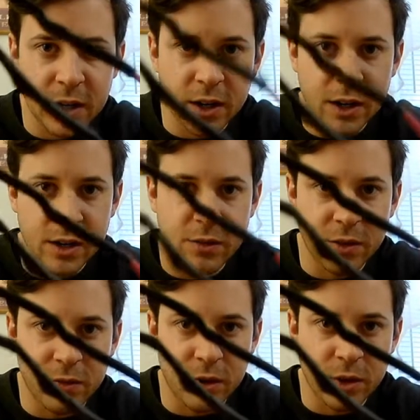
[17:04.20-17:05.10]
here if
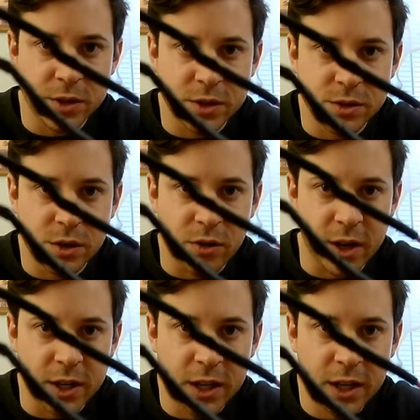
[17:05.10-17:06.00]
it focuses
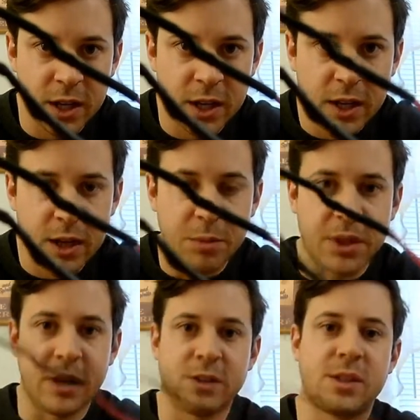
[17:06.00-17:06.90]
correctly. But
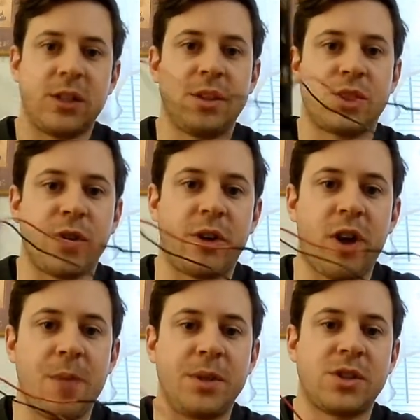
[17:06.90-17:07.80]
there's the, the shrink
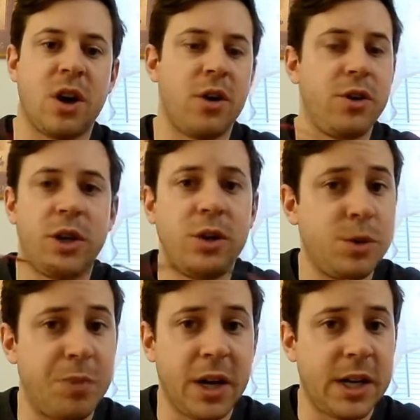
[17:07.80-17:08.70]
wrap and soldered. You can use
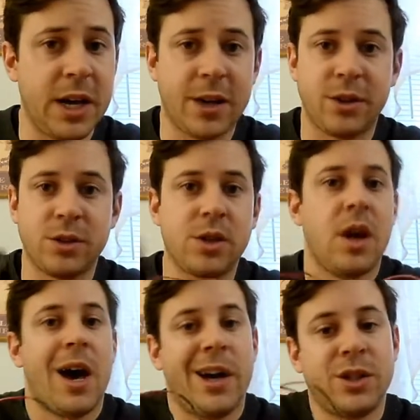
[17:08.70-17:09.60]
butt connectors.
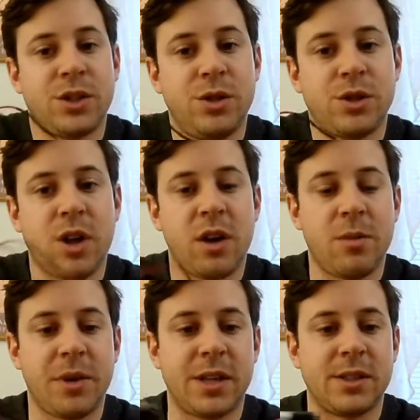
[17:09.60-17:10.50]
I just use solder
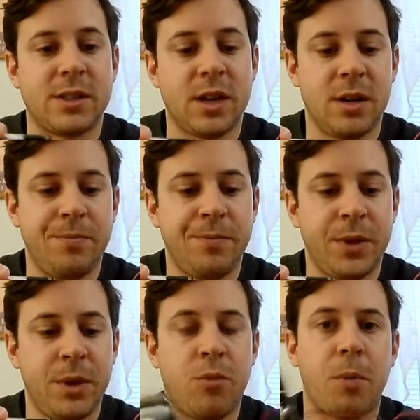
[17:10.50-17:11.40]
because it's um,
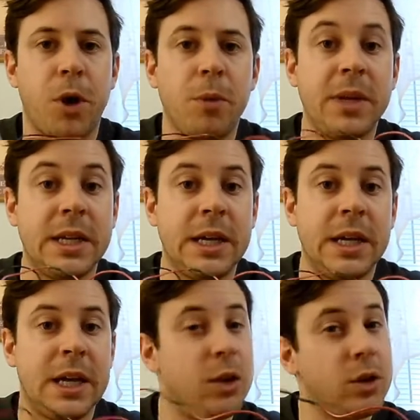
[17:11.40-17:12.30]
more permanent
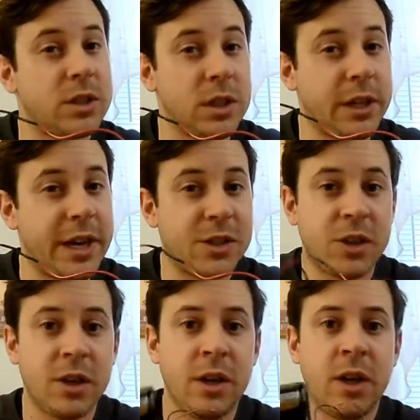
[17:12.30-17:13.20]
and it looks a little
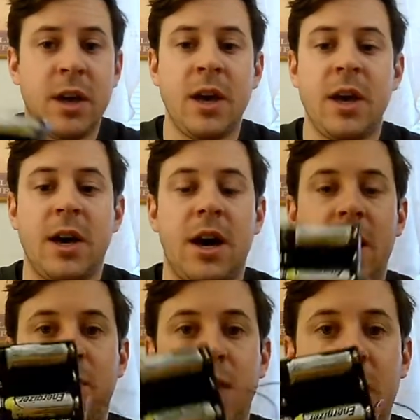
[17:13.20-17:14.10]
nicer.
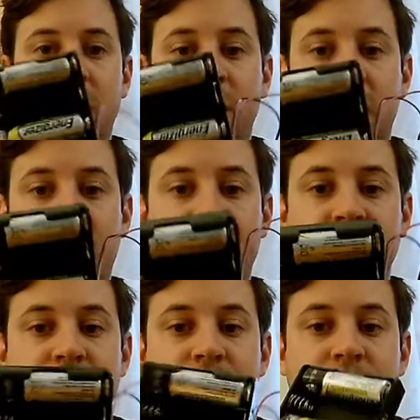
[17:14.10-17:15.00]
Uh, I have
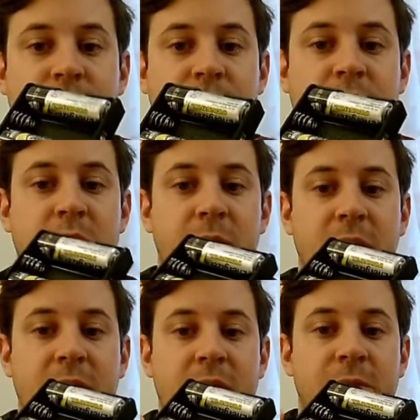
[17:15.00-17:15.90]
this double
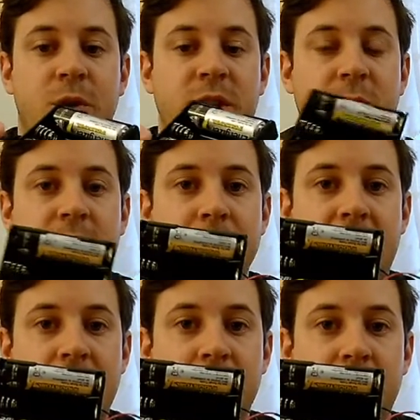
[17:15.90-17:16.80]
A, four double A
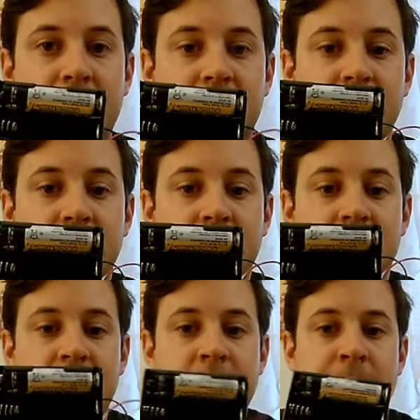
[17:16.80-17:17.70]
battery pack here.
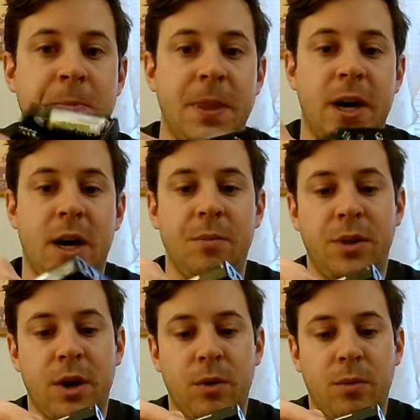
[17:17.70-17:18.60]
Um,
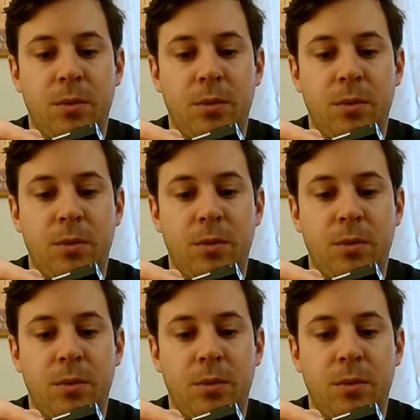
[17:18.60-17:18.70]
they're